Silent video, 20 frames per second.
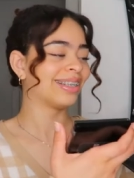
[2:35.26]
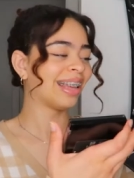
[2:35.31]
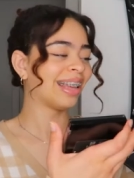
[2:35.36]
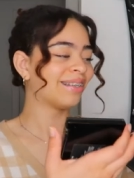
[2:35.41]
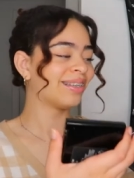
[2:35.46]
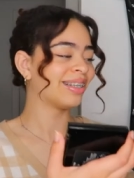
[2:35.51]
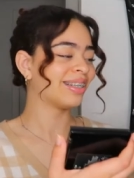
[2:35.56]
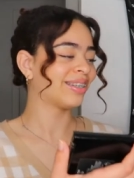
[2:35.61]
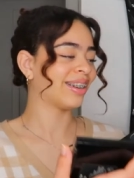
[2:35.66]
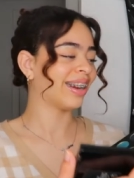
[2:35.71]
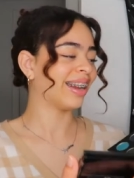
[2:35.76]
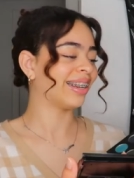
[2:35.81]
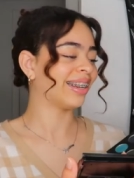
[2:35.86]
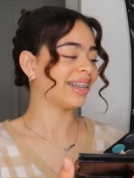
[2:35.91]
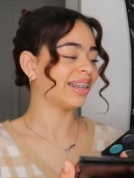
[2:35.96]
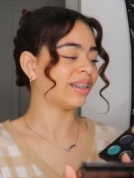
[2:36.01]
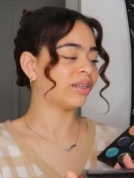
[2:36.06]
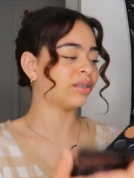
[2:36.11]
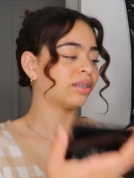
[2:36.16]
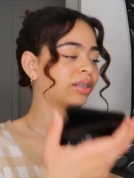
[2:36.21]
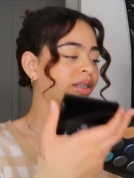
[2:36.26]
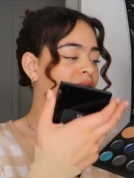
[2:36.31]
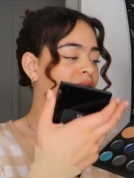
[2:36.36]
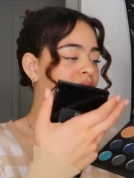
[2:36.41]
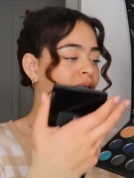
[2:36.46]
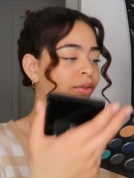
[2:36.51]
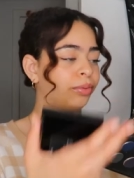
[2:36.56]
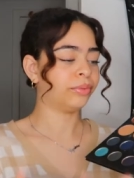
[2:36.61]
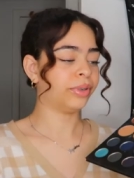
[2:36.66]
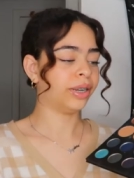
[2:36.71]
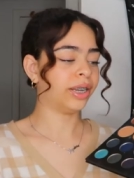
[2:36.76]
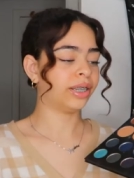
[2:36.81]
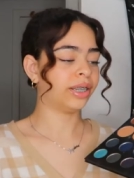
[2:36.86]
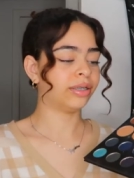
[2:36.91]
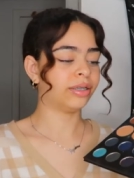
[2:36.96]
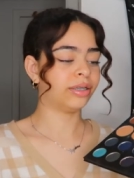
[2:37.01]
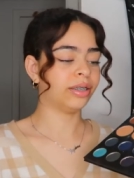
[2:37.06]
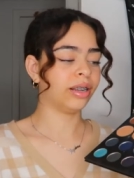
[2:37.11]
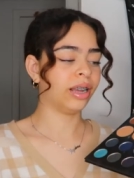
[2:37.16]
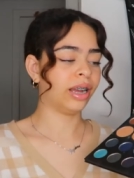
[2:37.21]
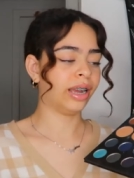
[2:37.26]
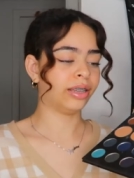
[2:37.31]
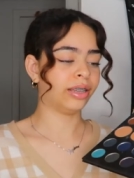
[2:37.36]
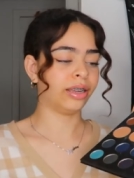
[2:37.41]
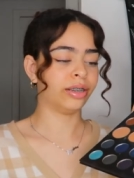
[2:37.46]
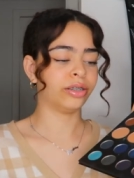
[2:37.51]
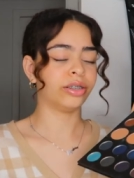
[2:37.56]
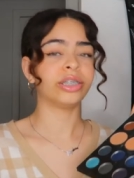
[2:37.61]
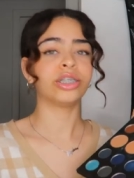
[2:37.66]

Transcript: just haven't tried it, or like a red eyeliner.